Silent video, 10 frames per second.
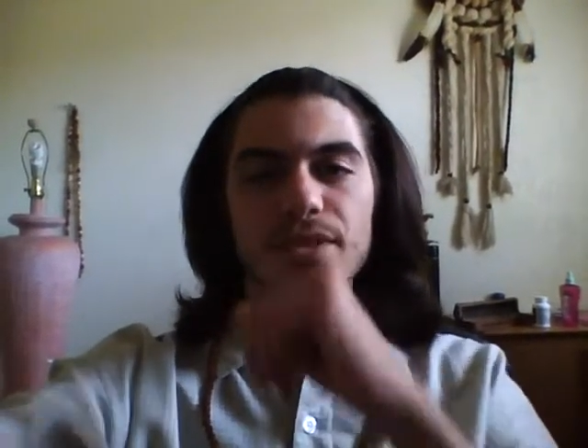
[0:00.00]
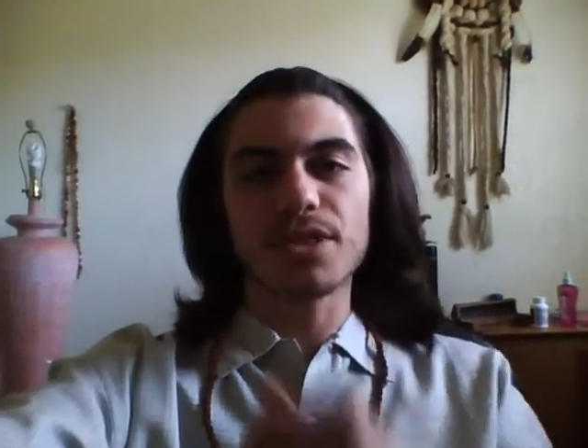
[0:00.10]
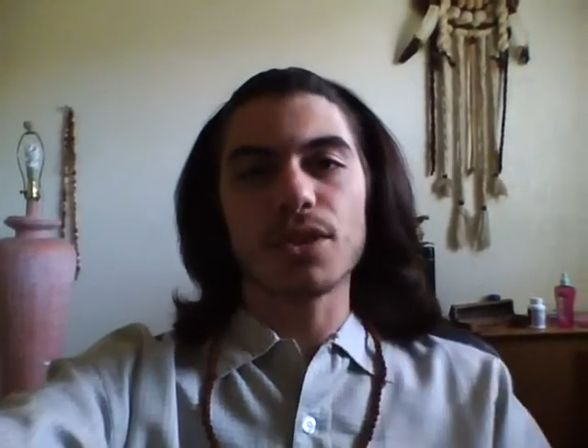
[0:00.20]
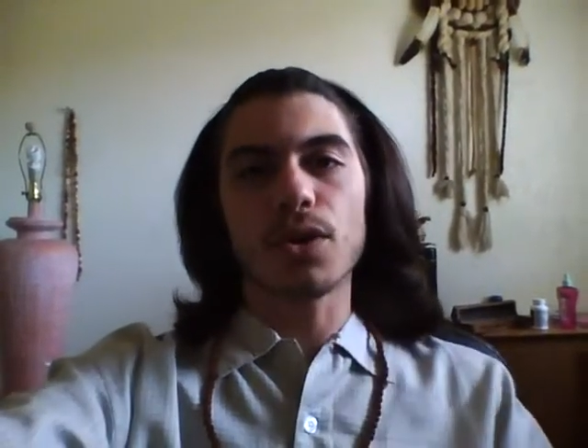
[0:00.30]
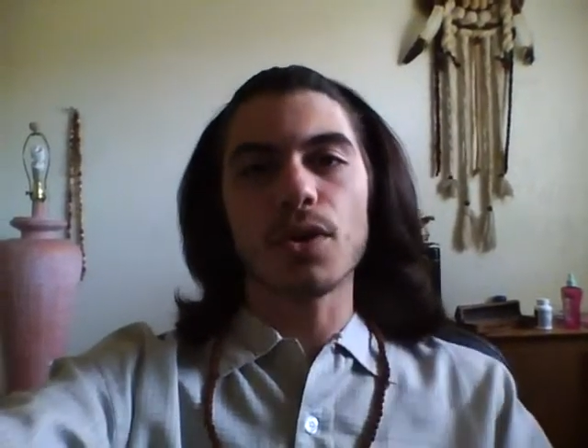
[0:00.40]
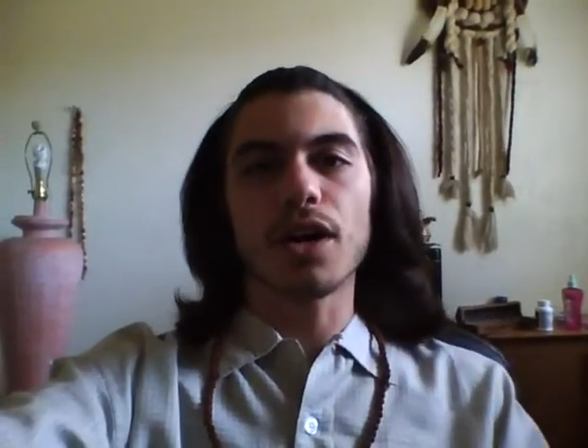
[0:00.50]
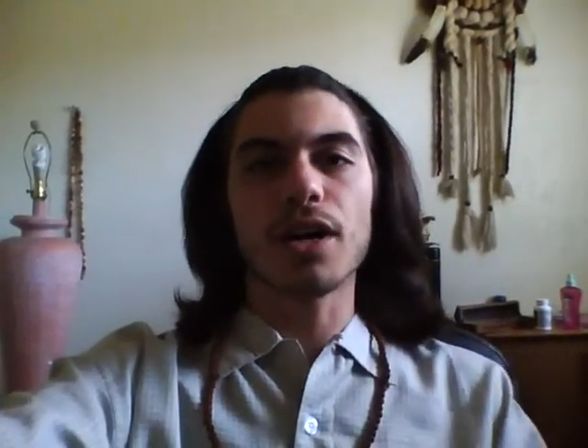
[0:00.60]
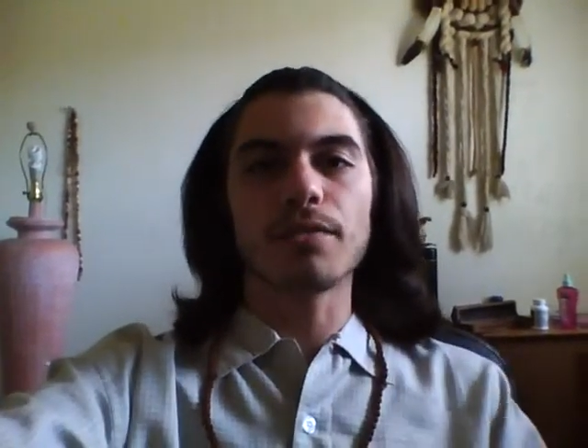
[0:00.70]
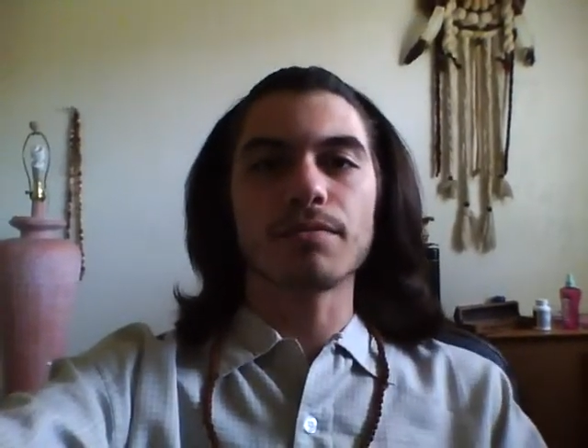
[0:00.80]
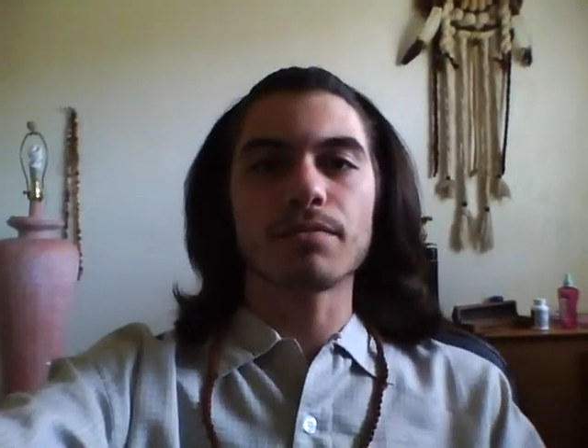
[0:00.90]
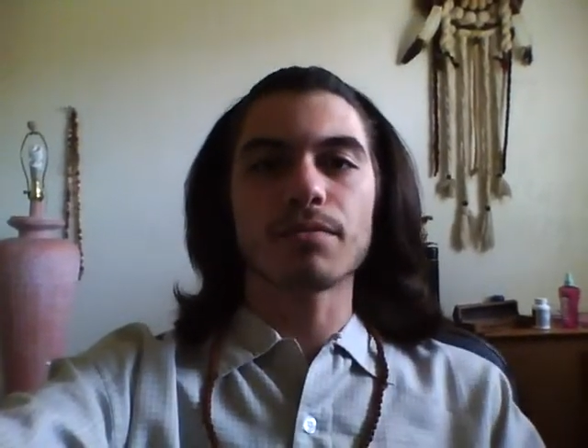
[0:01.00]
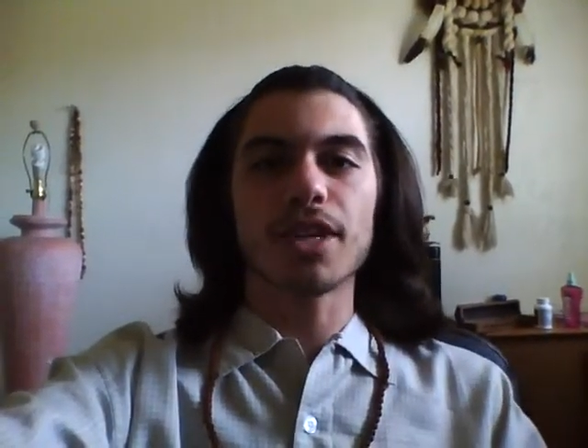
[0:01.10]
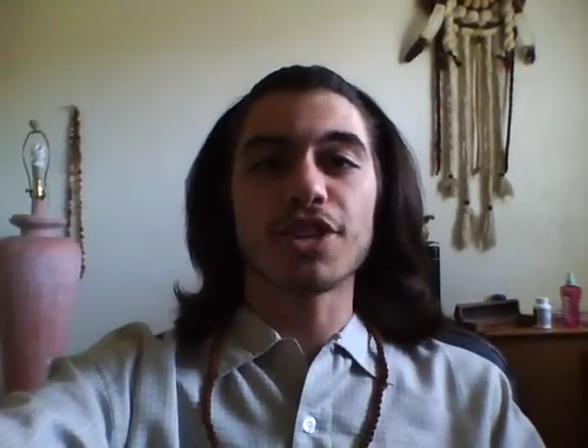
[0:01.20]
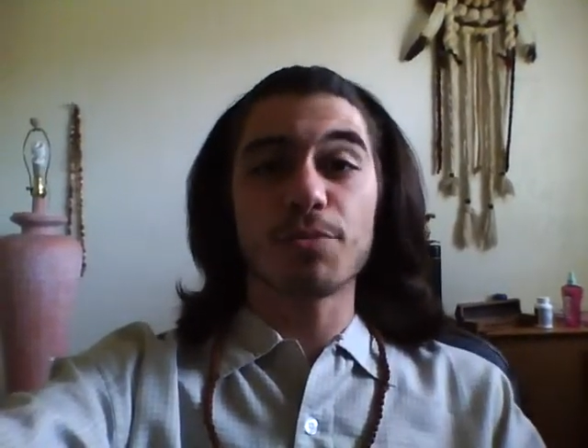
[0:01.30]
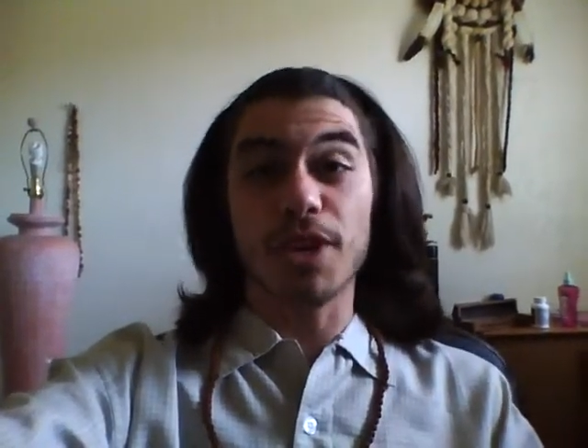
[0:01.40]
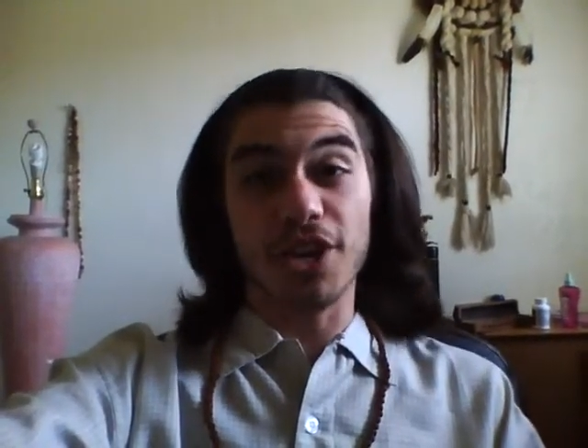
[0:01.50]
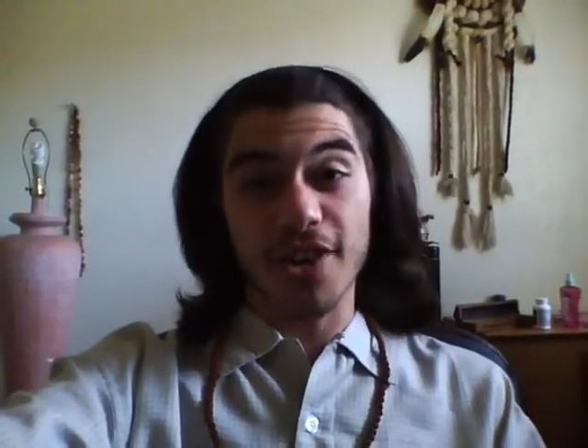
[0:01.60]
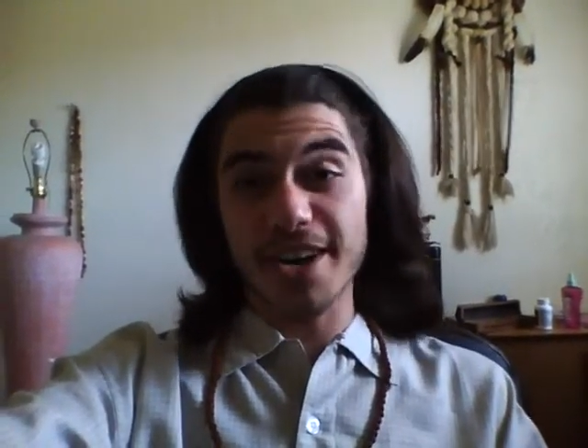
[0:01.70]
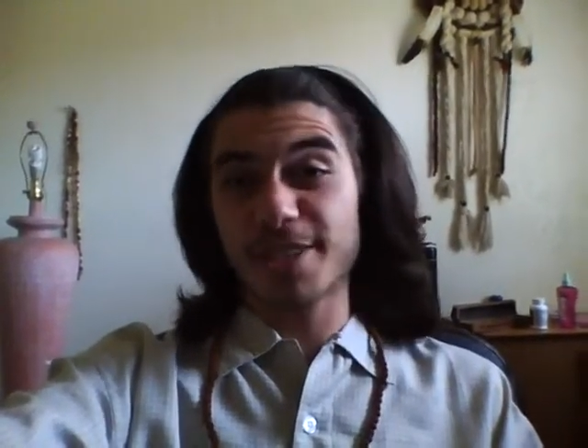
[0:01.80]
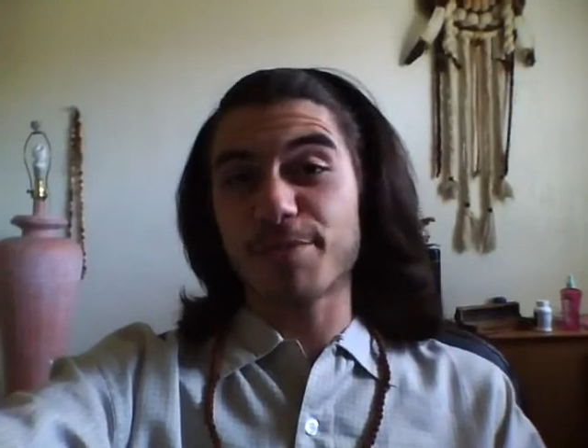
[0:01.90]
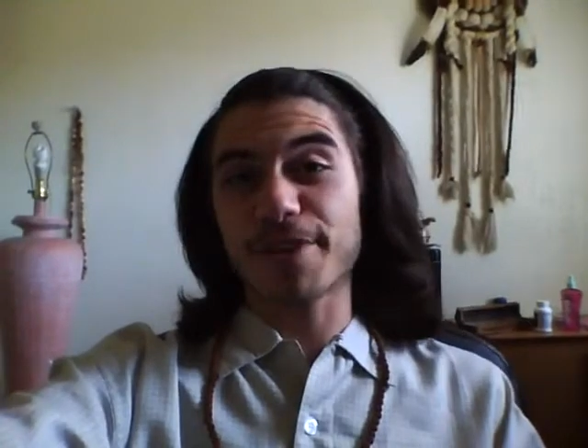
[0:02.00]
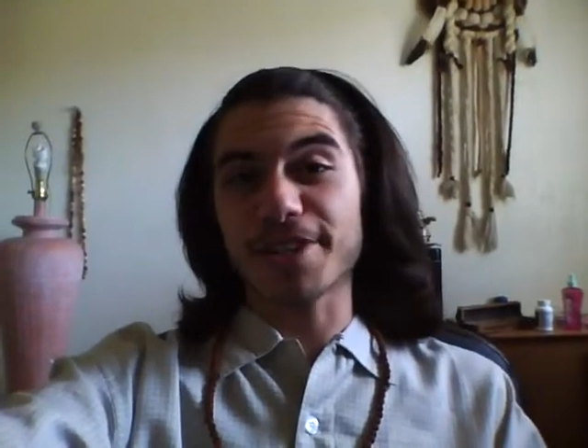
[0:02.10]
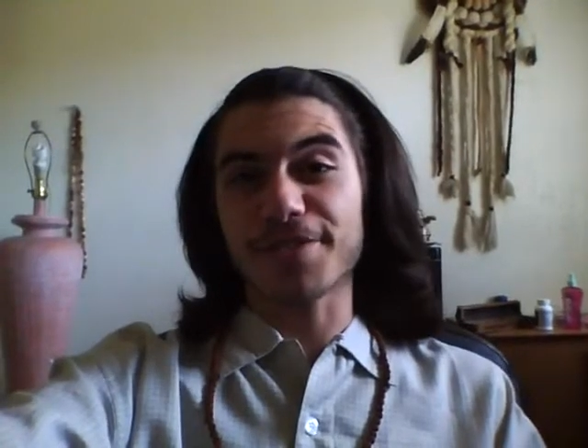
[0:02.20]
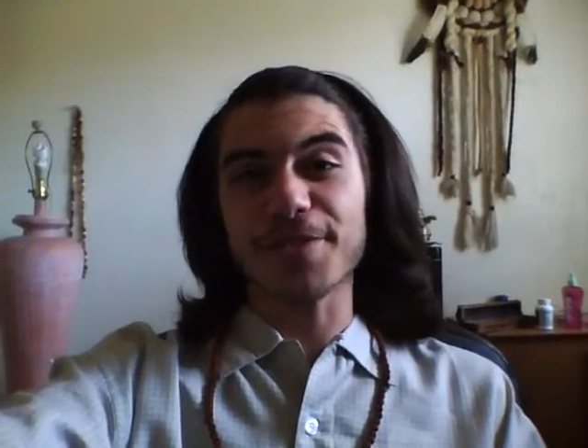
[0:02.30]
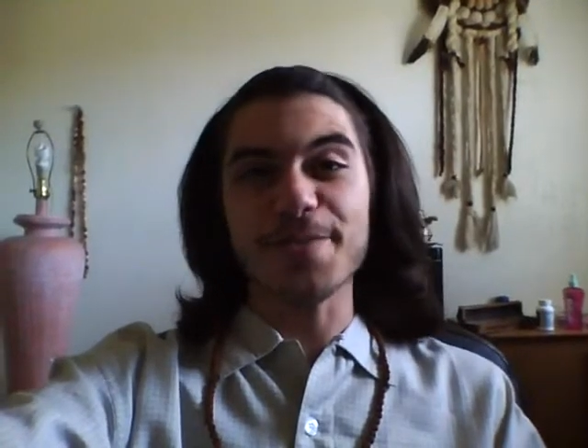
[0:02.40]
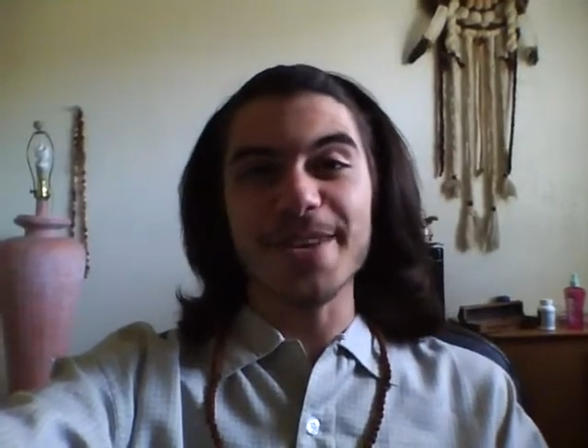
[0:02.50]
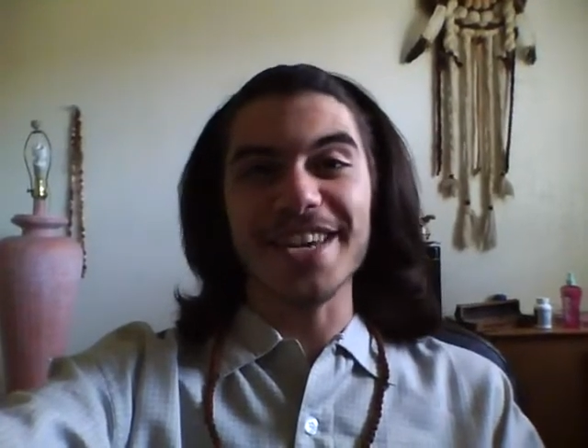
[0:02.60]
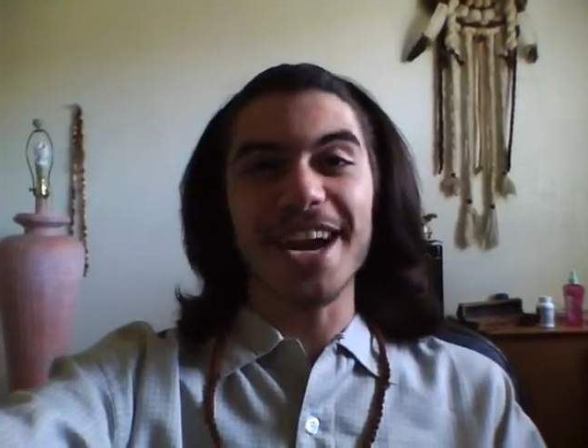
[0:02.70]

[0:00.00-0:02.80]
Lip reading: So it should be a great experience for me.